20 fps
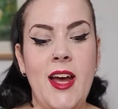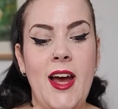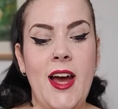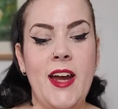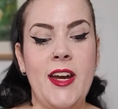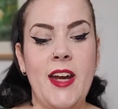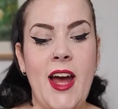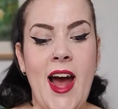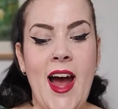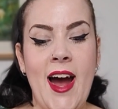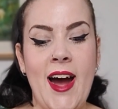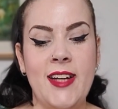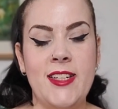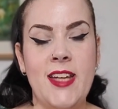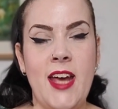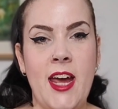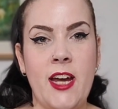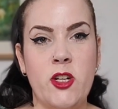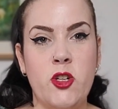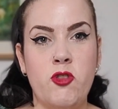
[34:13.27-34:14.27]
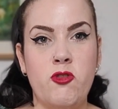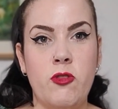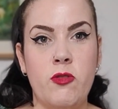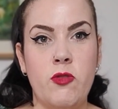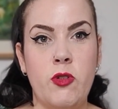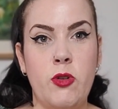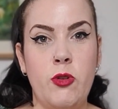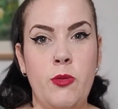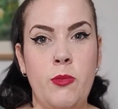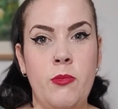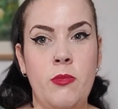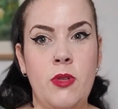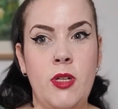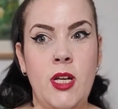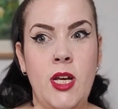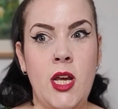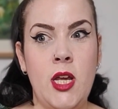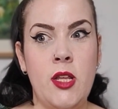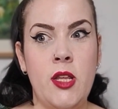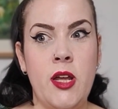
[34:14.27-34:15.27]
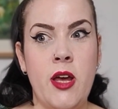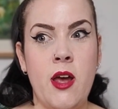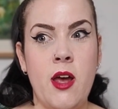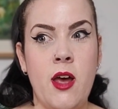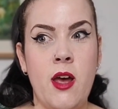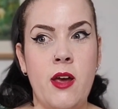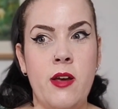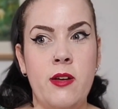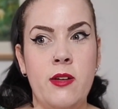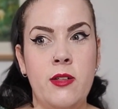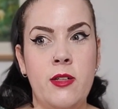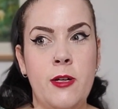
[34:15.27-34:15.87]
and add extra room in there.